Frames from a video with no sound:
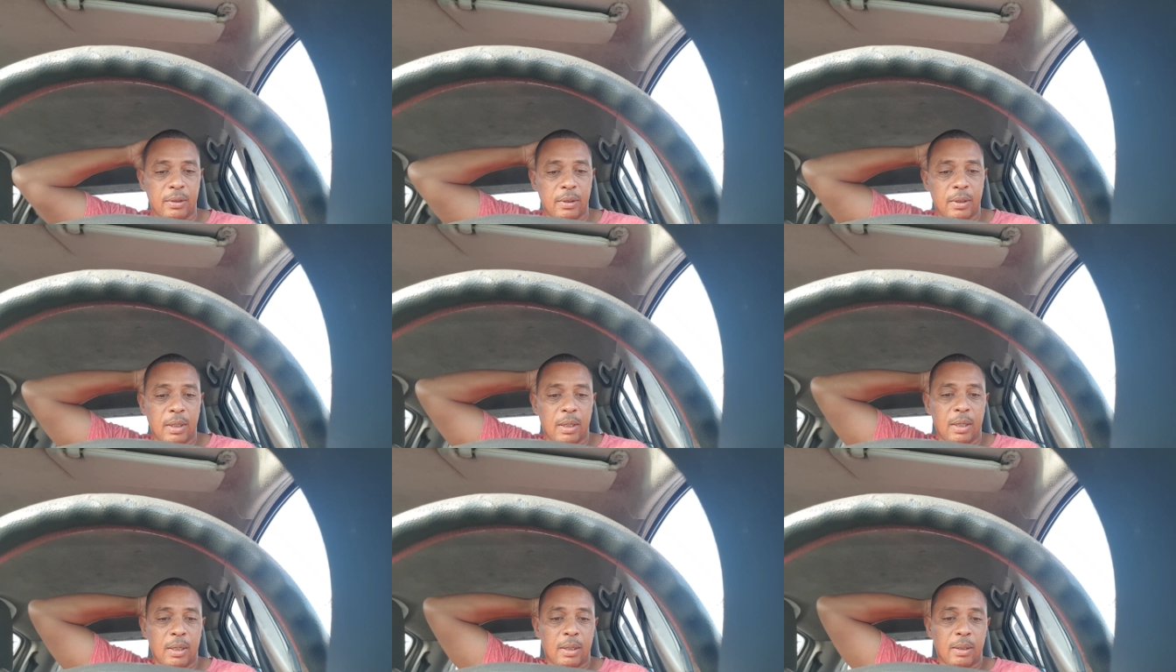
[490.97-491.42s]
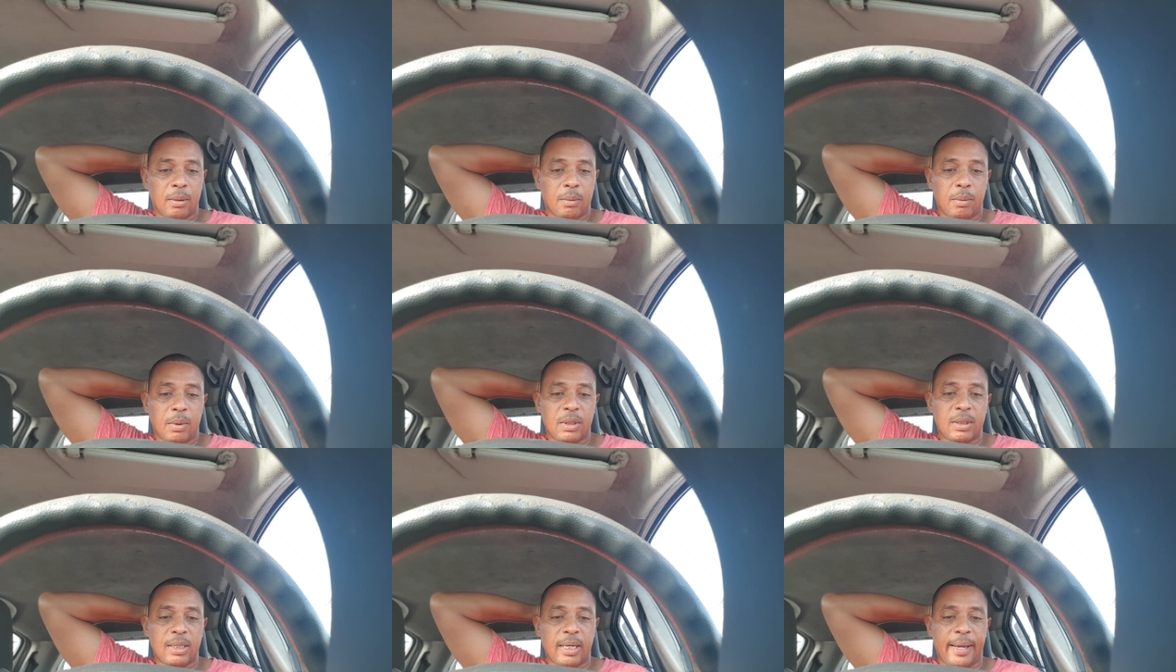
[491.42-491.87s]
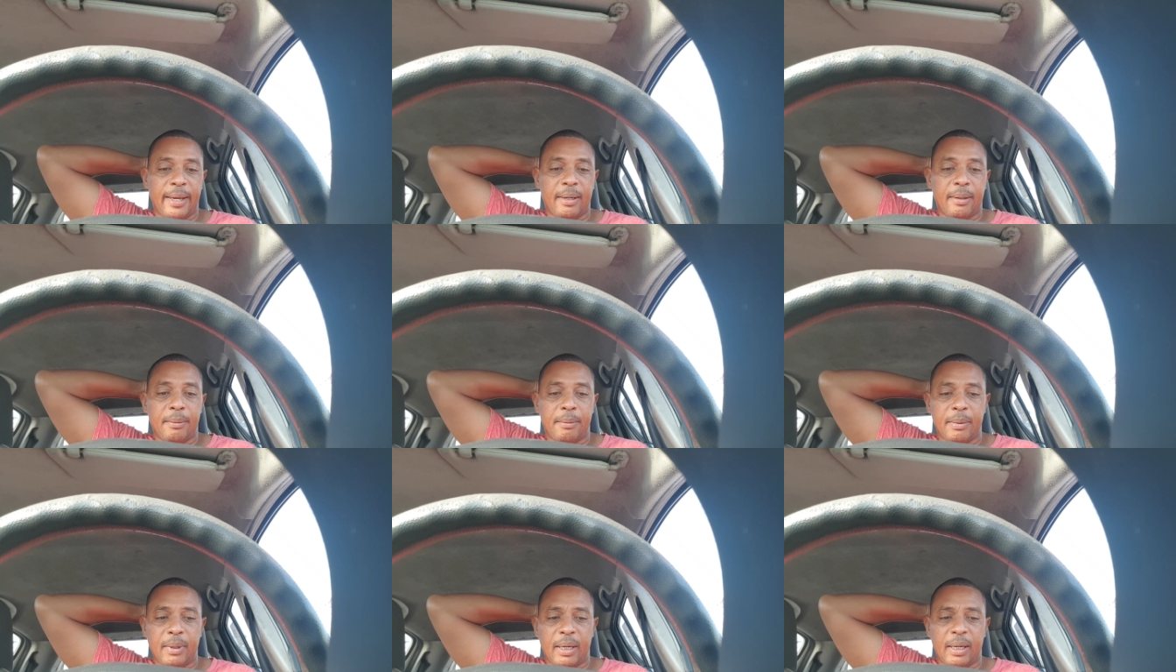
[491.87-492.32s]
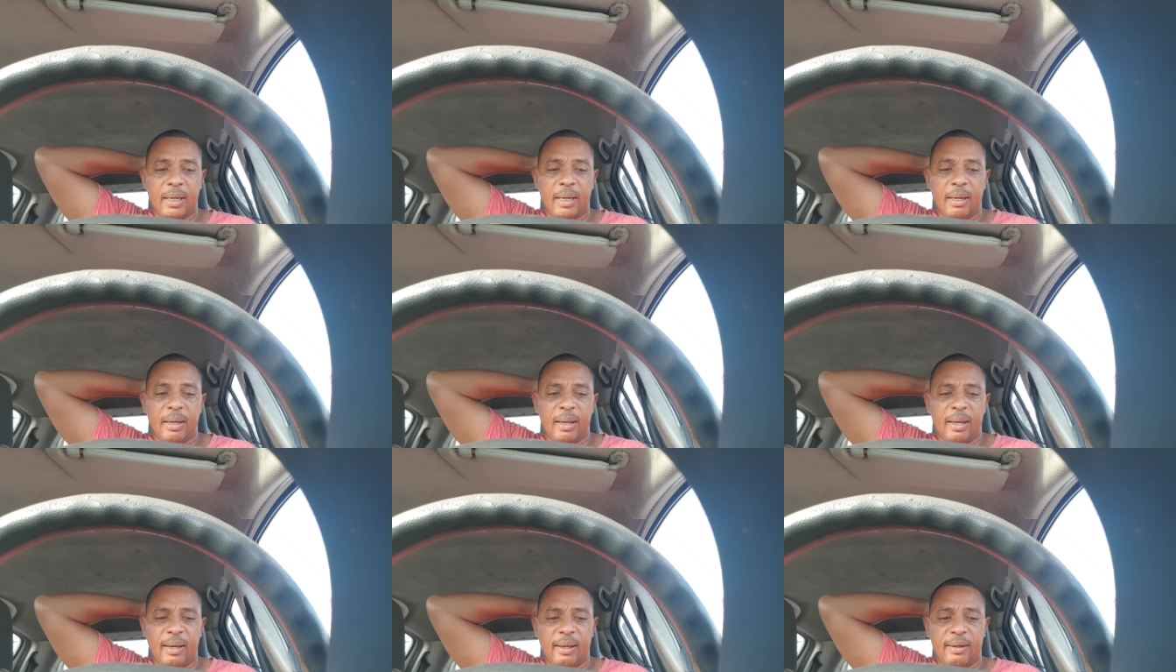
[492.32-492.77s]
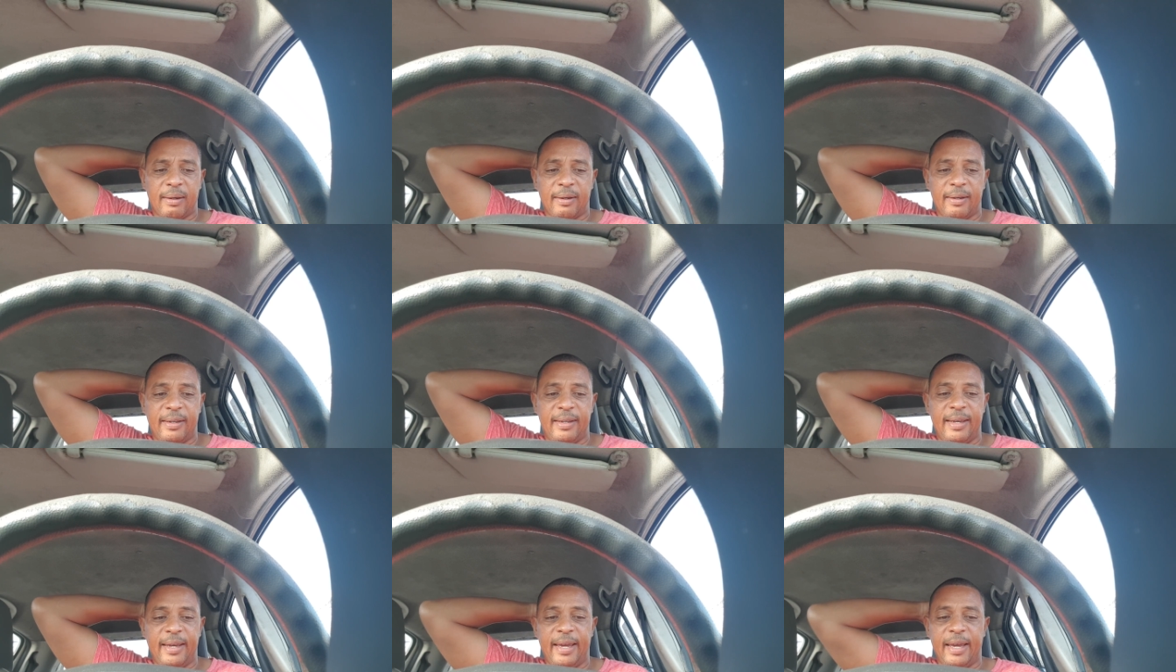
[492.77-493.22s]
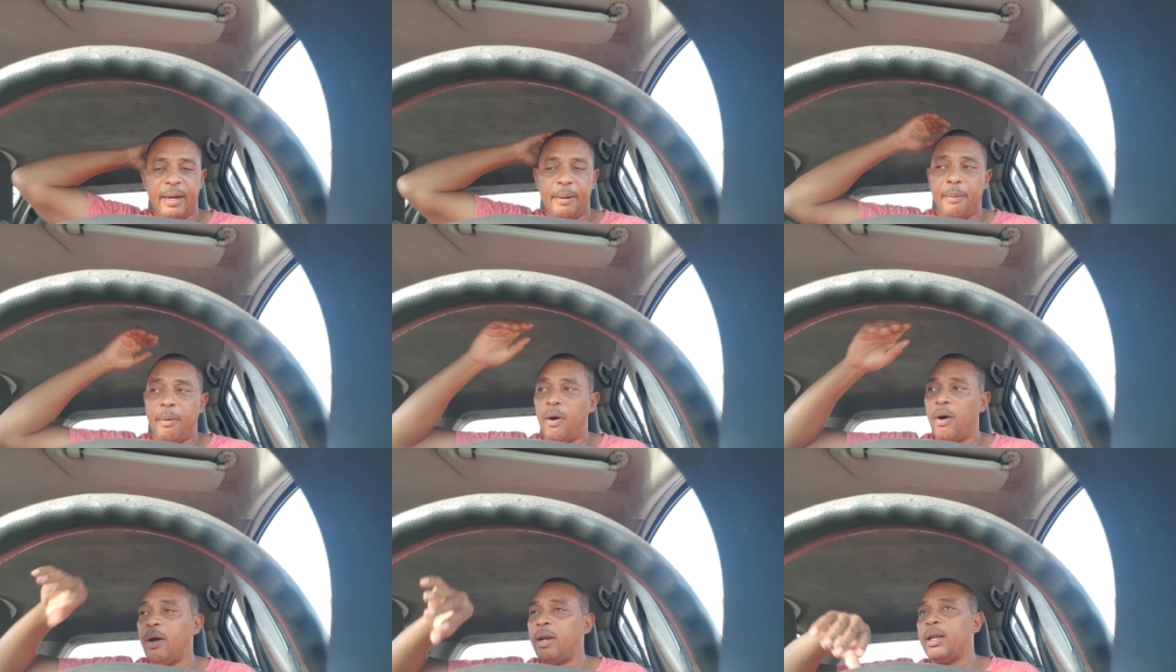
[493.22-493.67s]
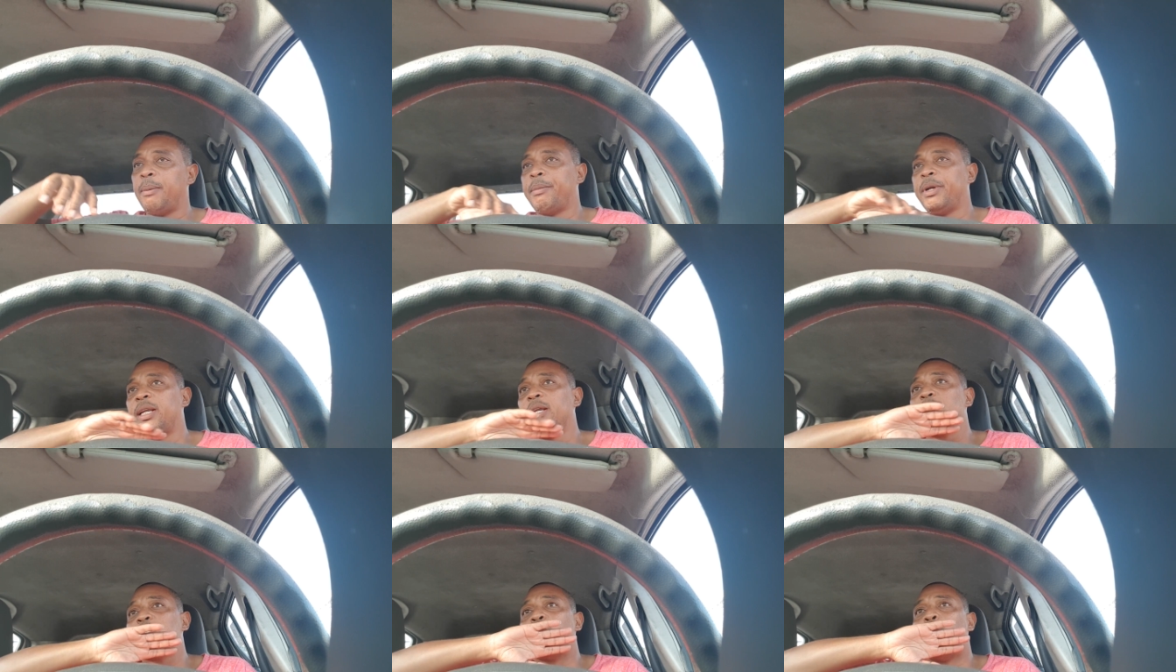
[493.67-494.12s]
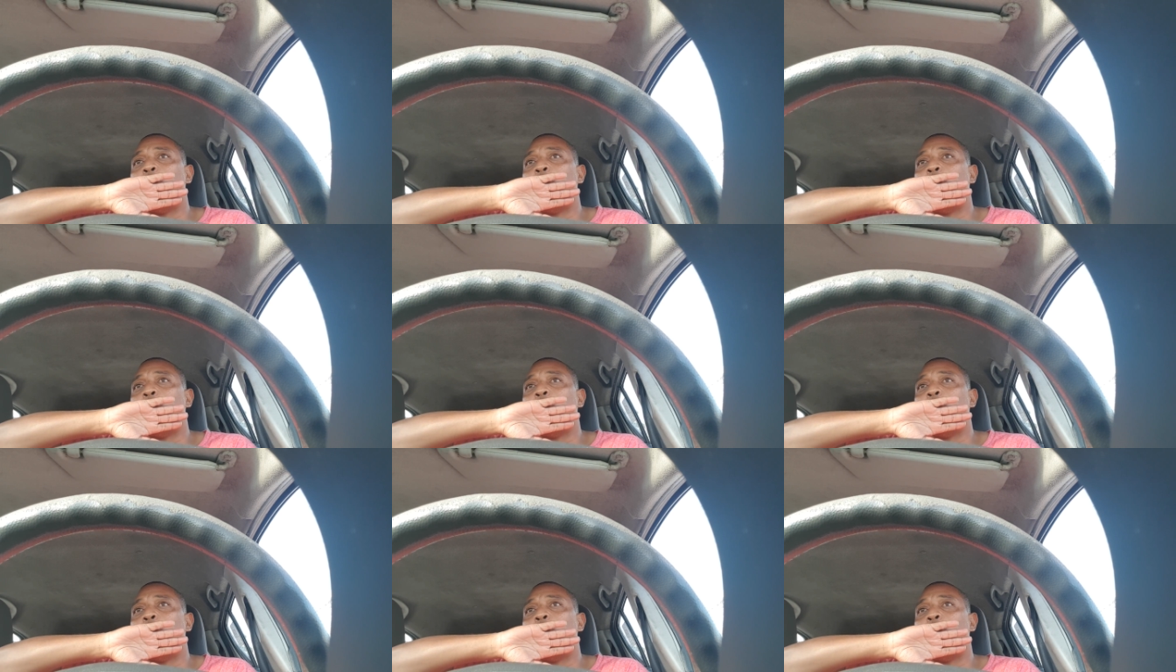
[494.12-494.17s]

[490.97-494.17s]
It was like a game, but there's a